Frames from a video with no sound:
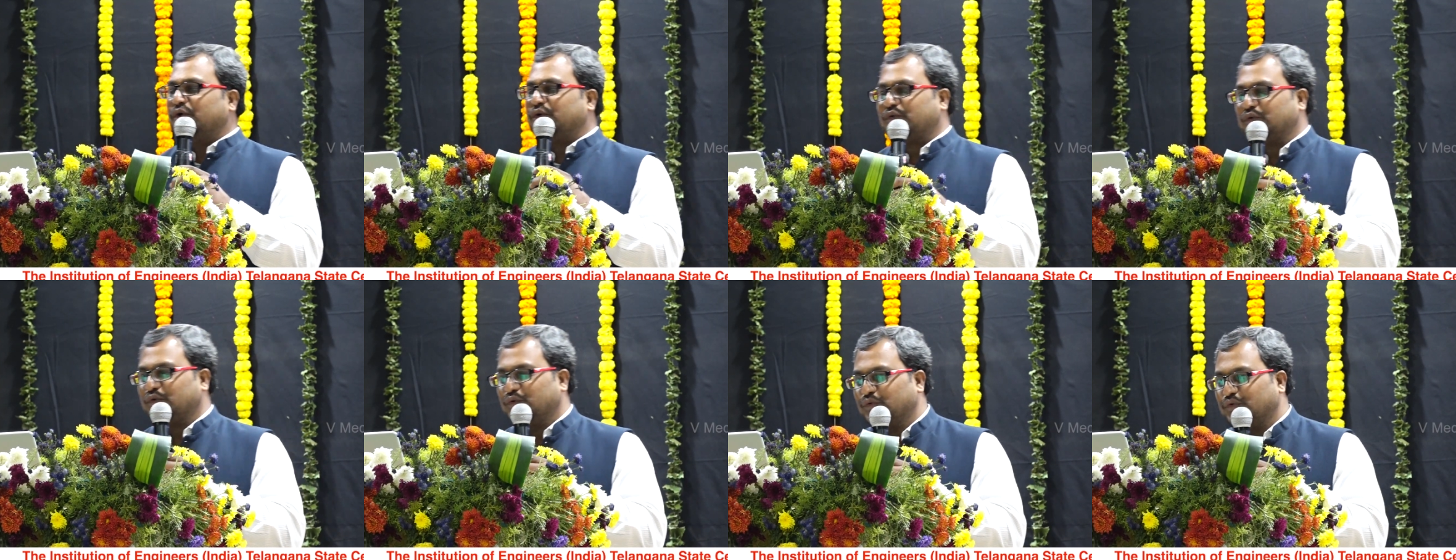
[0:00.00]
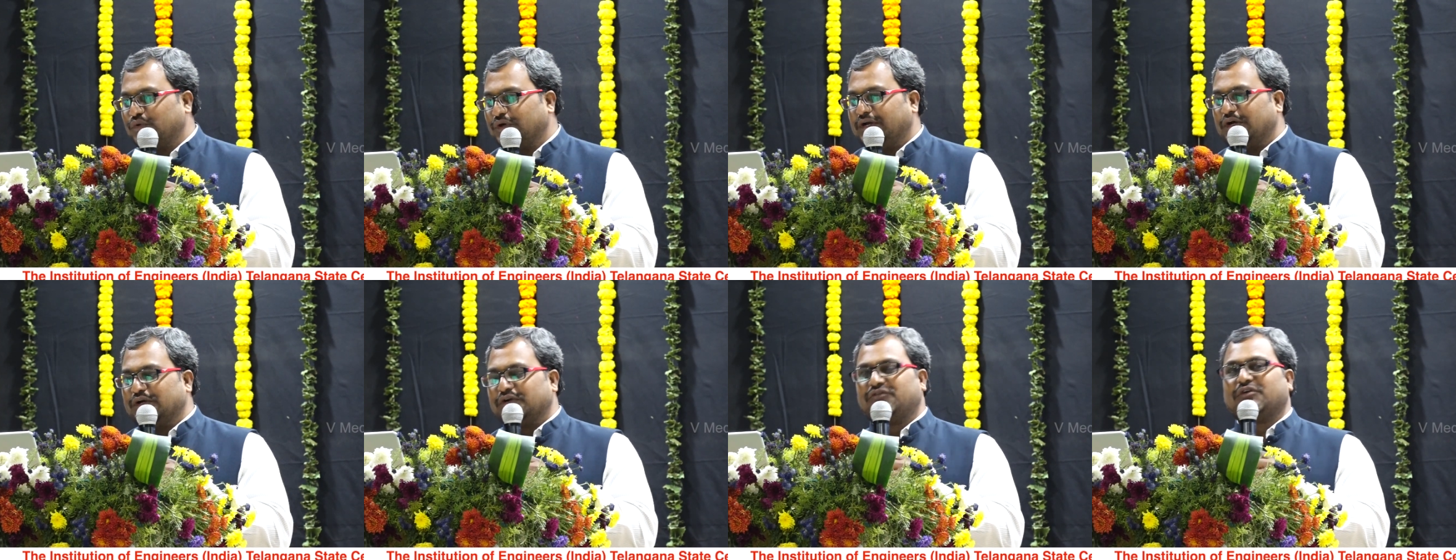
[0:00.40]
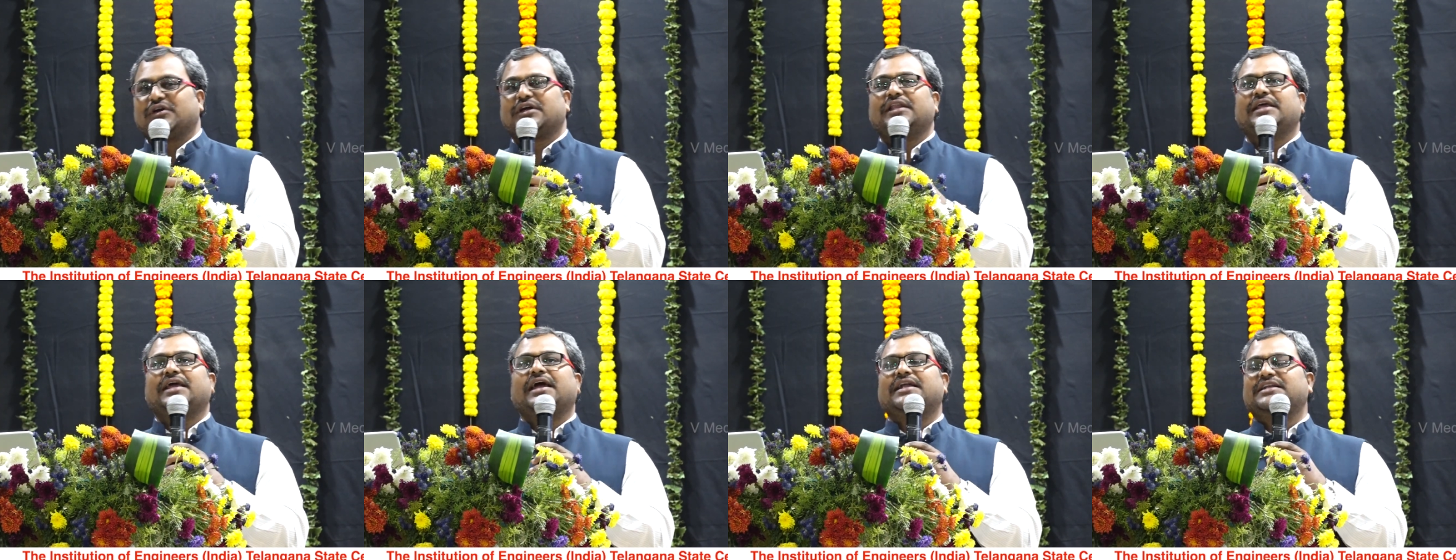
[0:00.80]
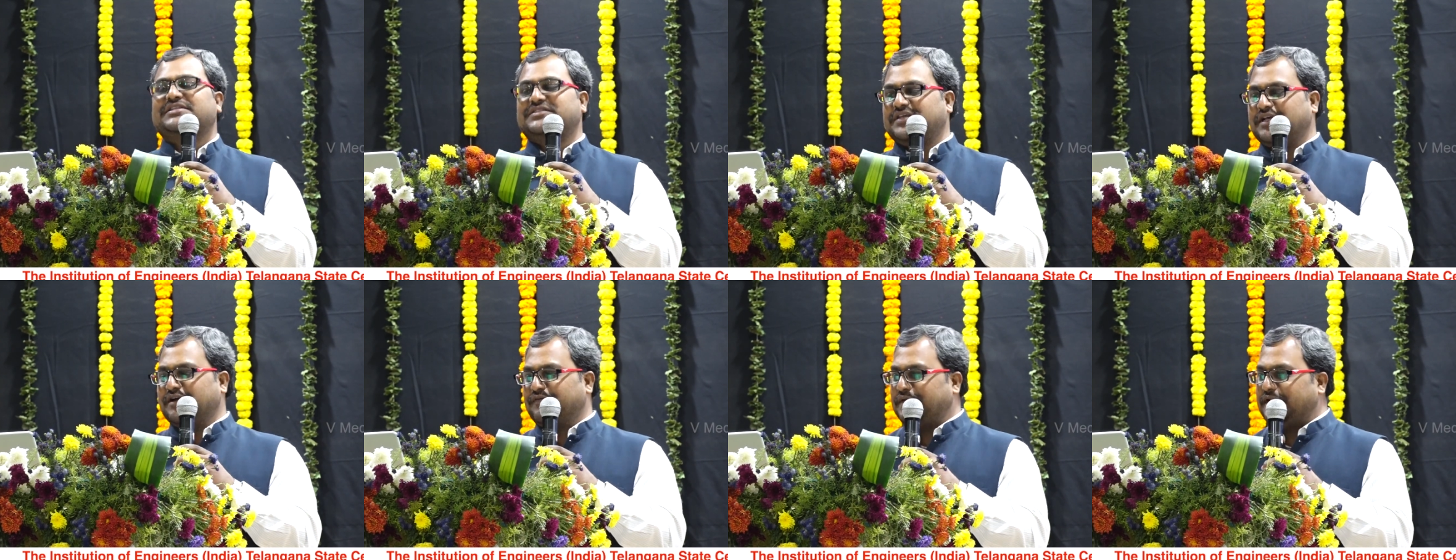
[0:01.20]
to quickly and
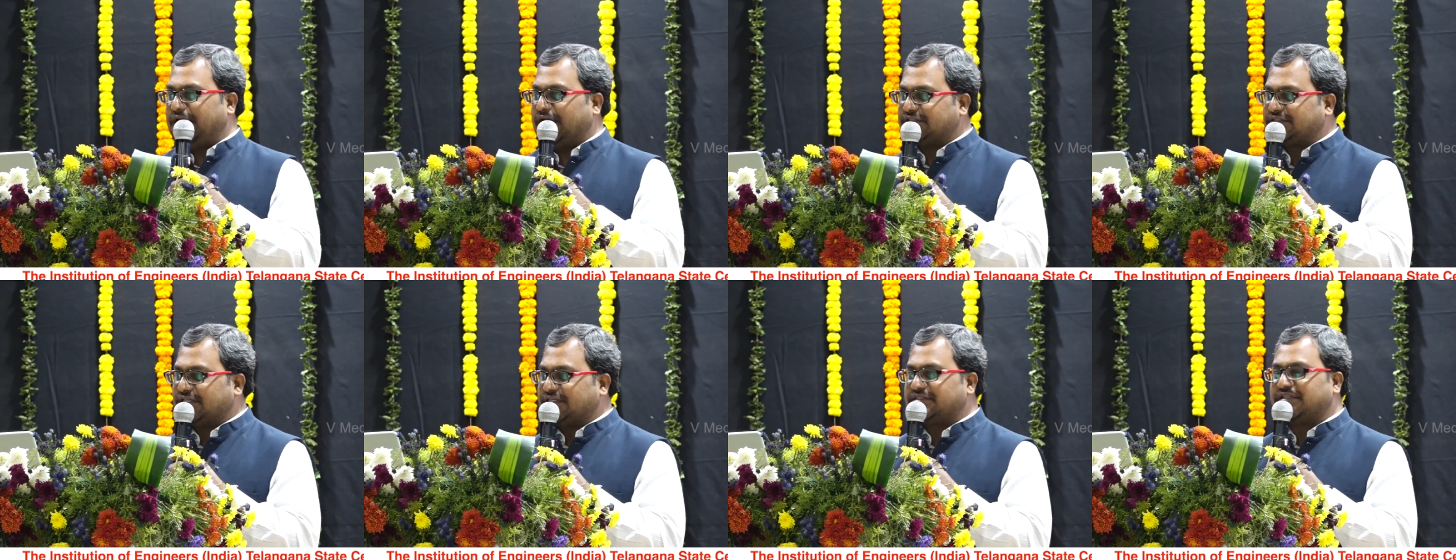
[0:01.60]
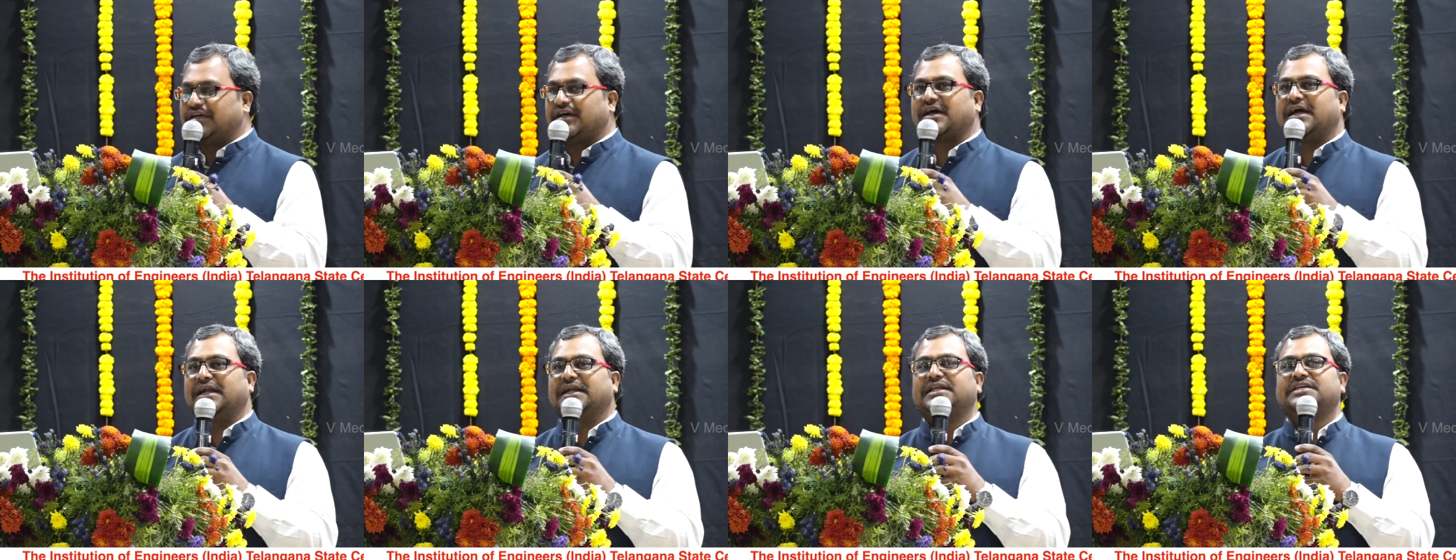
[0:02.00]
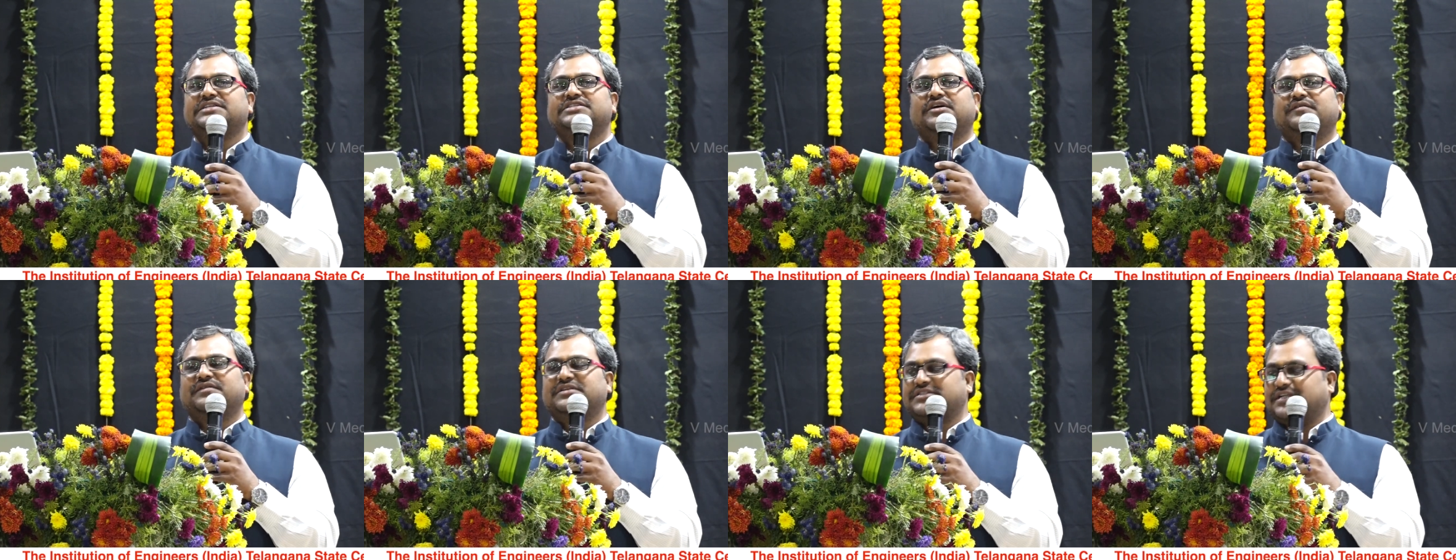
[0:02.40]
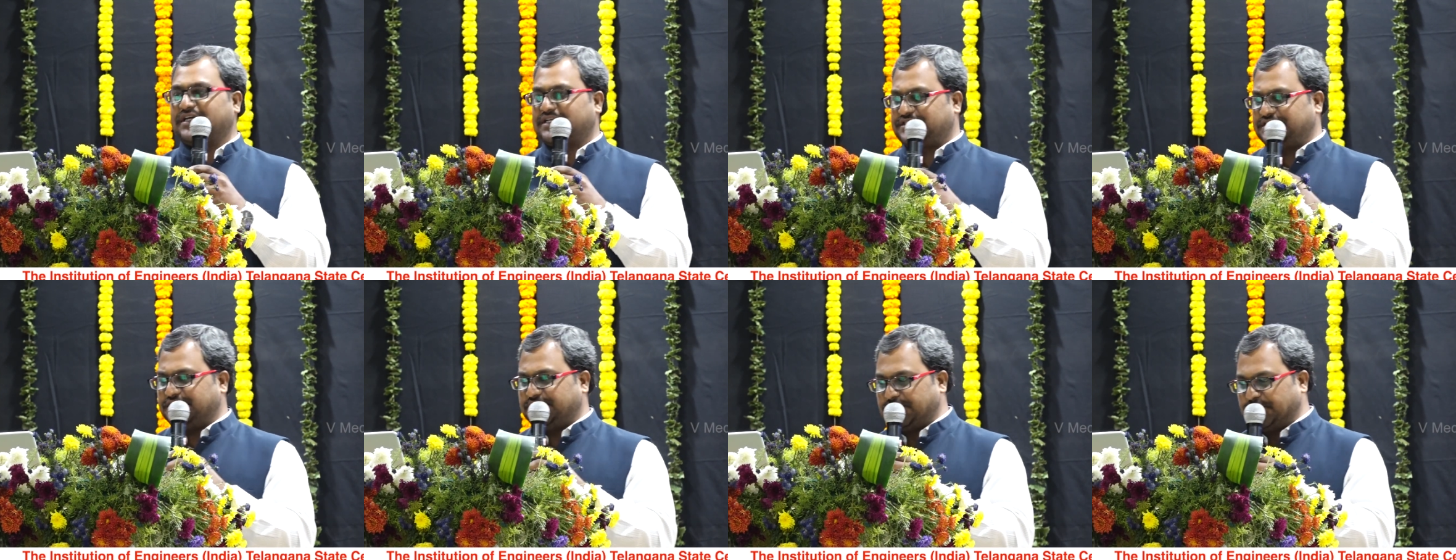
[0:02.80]
safely assess the condition of the
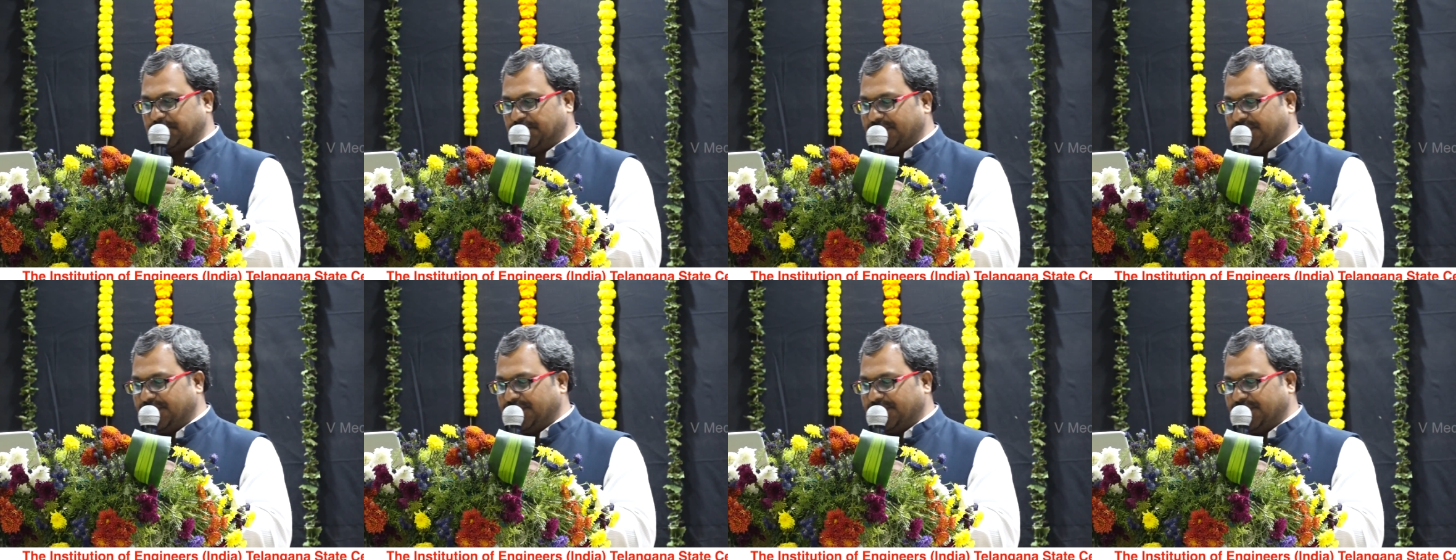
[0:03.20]
structure,